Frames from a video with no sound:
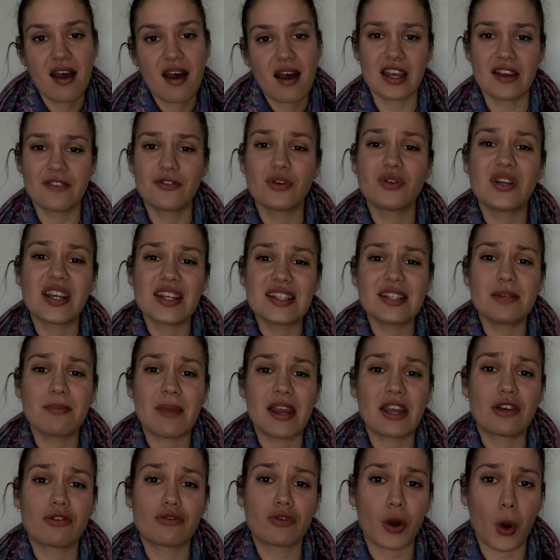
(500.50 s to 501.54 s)
If you need to
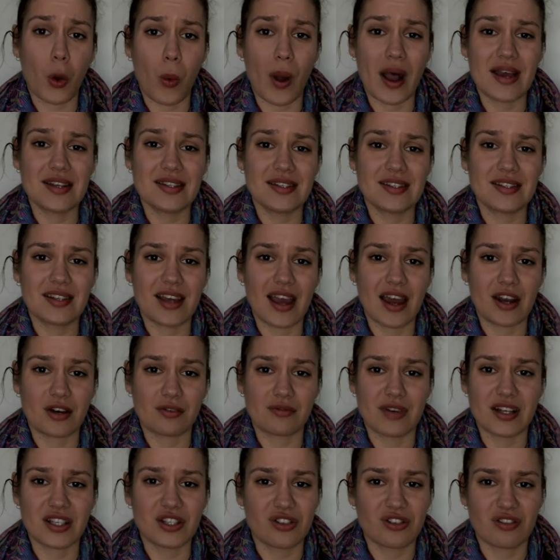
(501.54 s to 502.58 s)
make a request at a
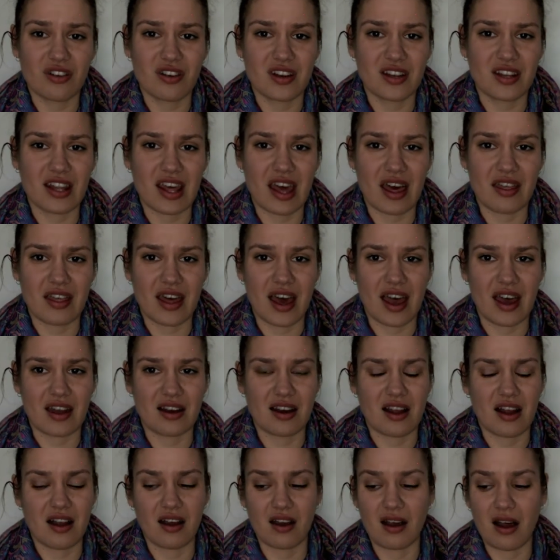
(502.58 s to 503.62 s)
restaurant that
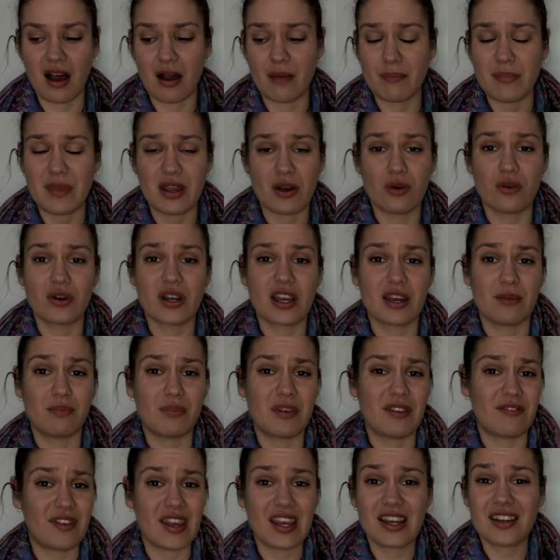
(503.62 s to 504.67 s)
a meal can
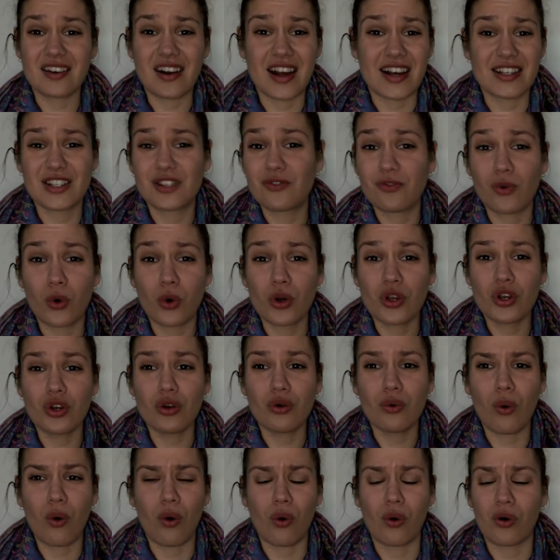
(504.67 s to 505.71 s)
be veganized for
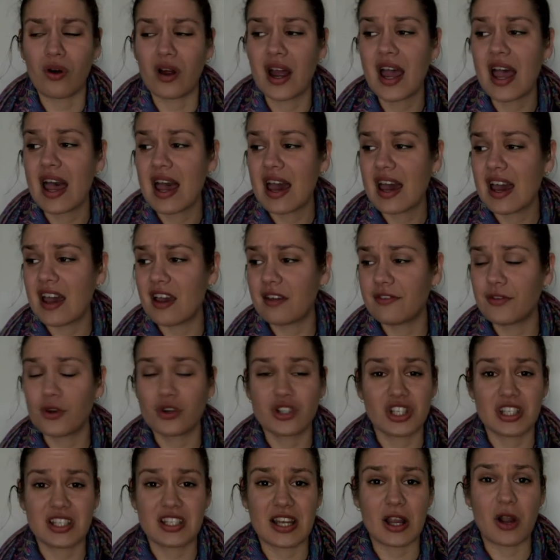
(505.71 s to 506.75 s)
you, or if you're
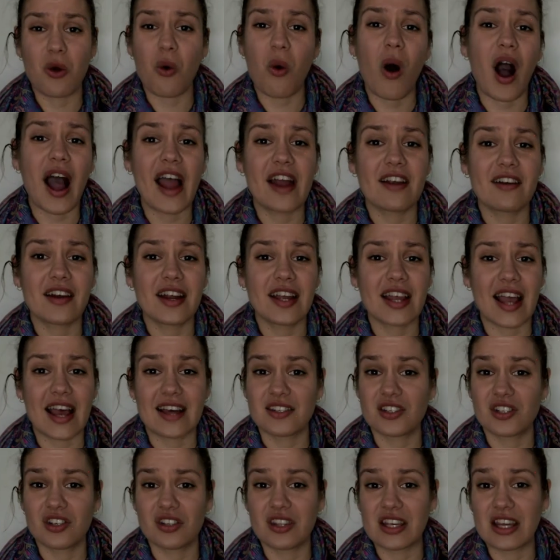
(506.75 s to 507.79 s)
just inquiring
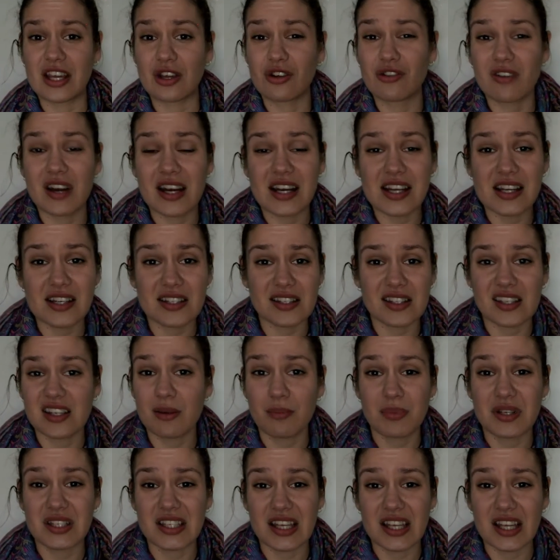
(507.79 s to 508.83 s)
as to the ingredients in a
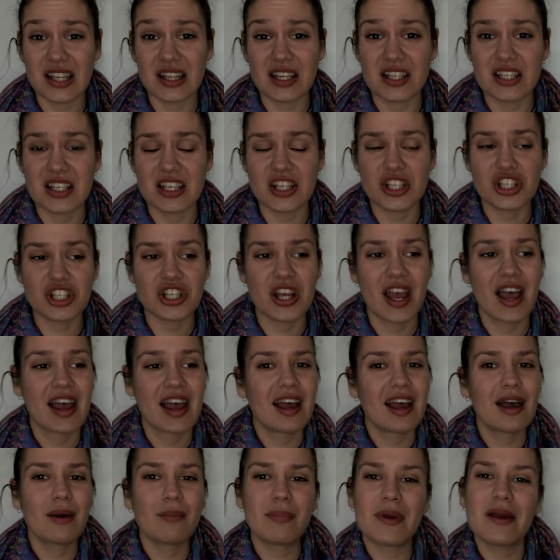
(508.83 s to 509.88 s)
particular dish,
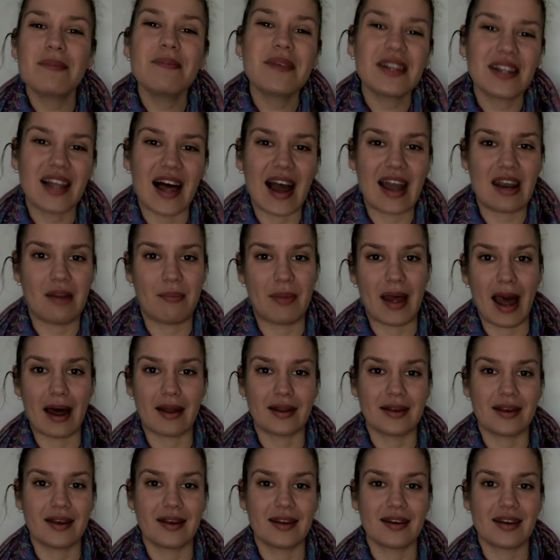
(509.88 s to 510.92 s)
be polite about
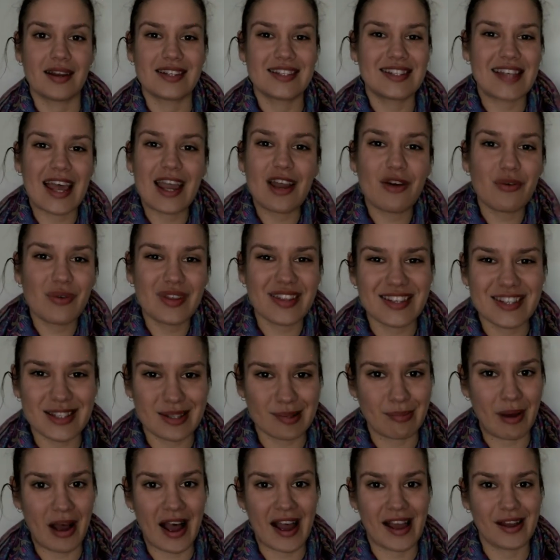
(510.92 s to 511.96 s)
it. Say it with a
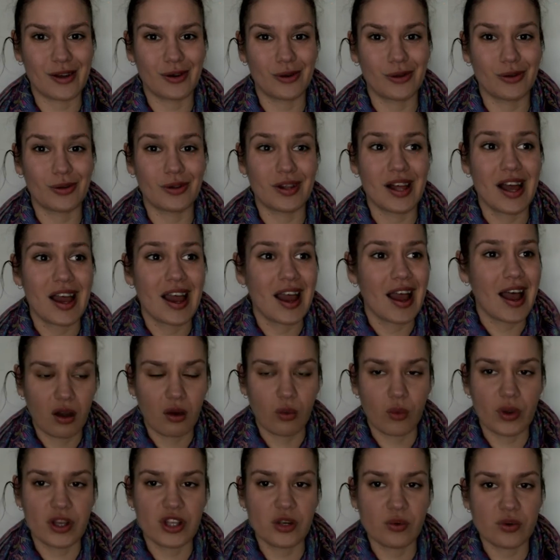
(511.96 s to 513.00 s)
smile.
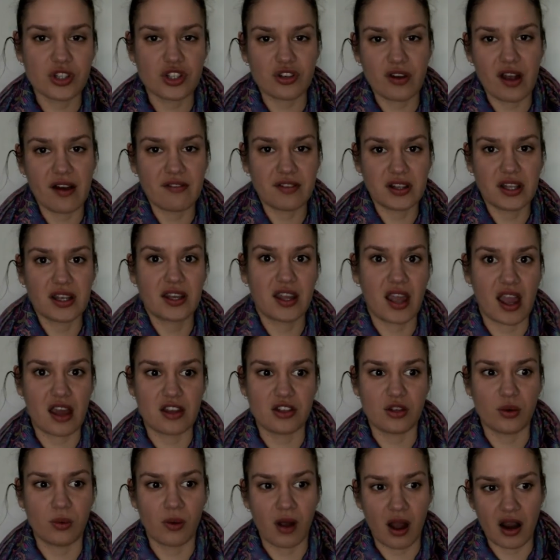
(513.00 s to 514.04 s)
When you are traveling and
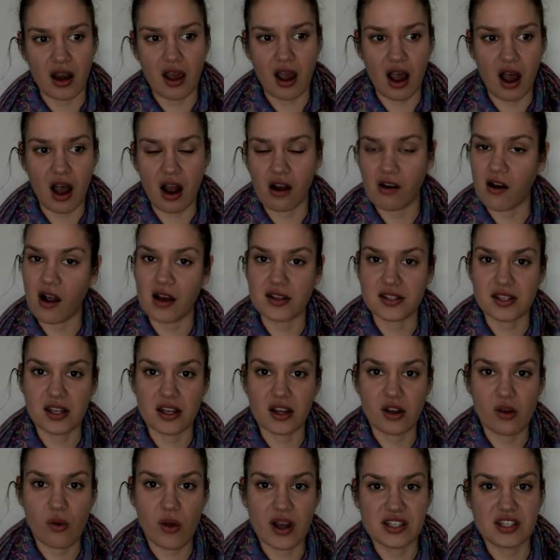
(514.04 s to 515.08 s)
you are
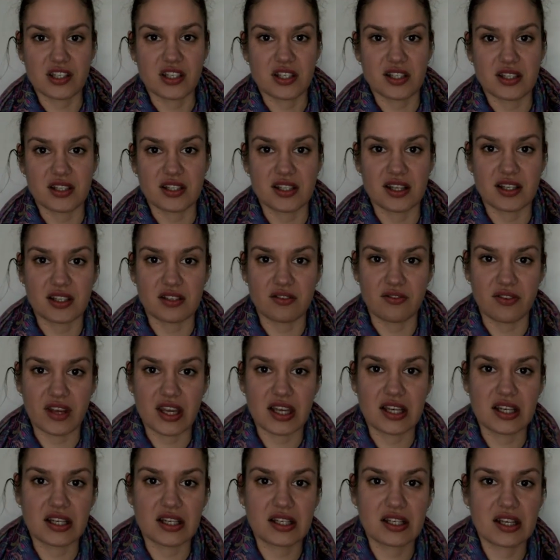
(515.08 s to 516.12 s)
asking questions as a
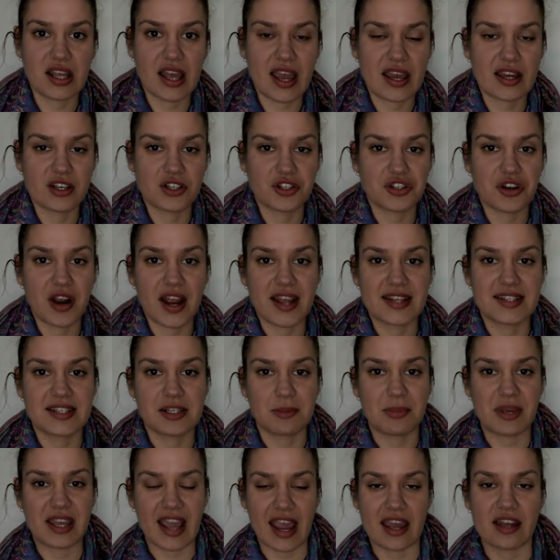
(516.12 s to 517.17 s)
vegan and trying to
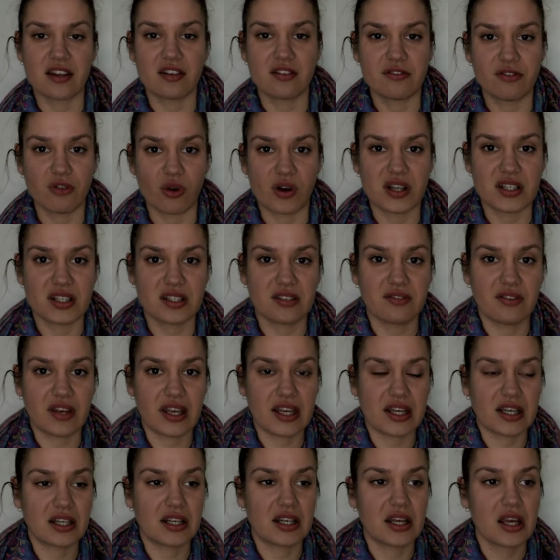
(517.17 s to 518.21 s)
be catered for as a
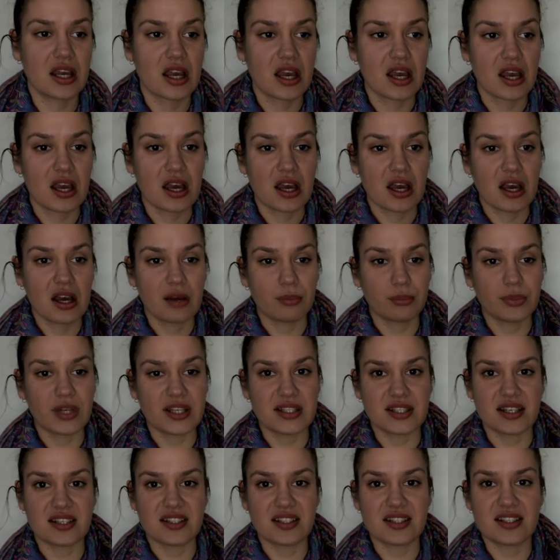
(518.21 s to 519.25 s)
vegan,
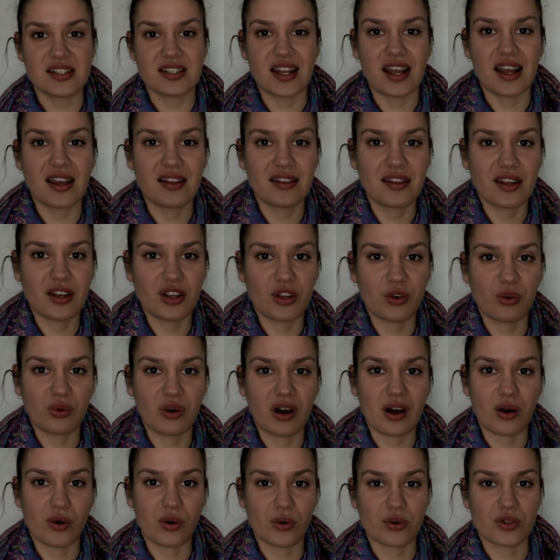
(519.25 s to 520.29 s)
please understand that you
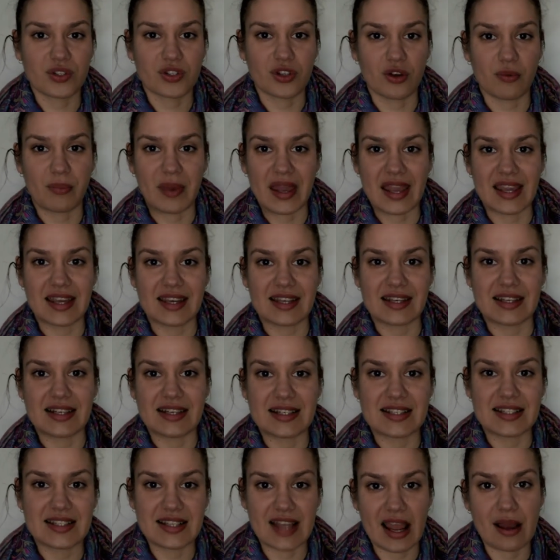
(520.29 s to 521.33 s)
are also being an
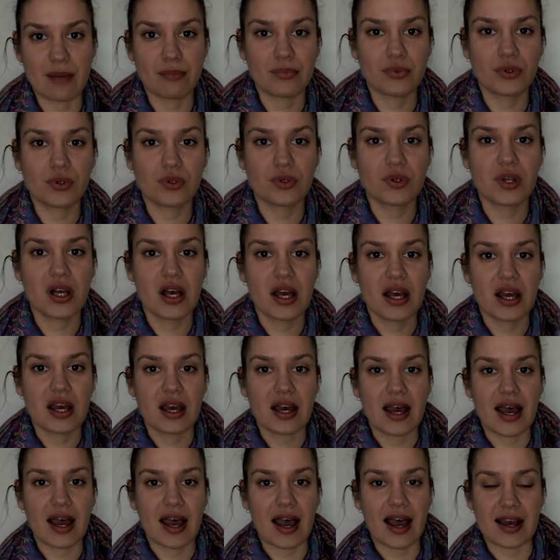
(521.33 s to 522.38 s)
example
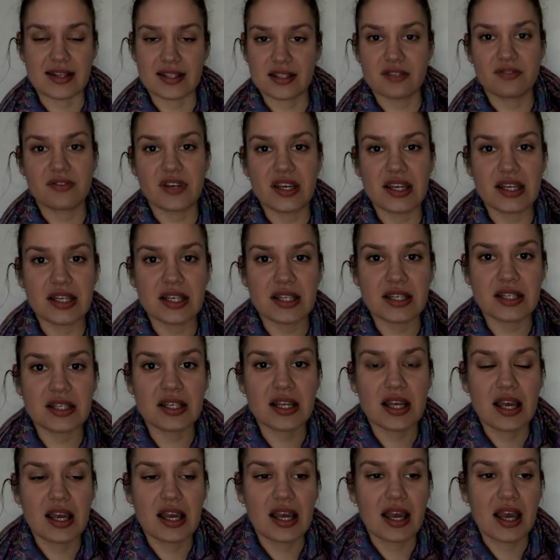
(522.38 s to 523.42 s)
as a vegan,
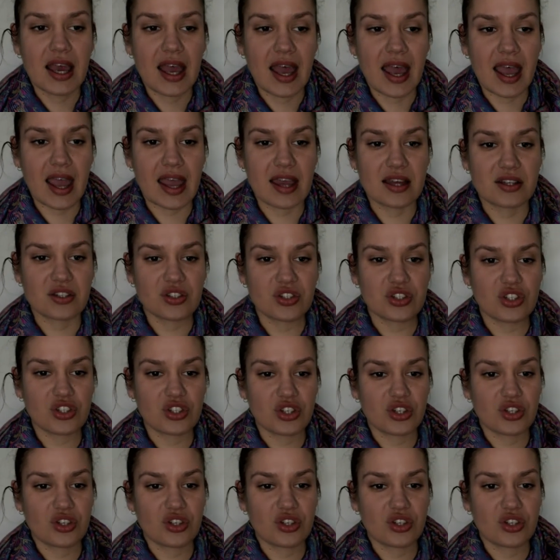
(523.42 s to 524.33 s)
and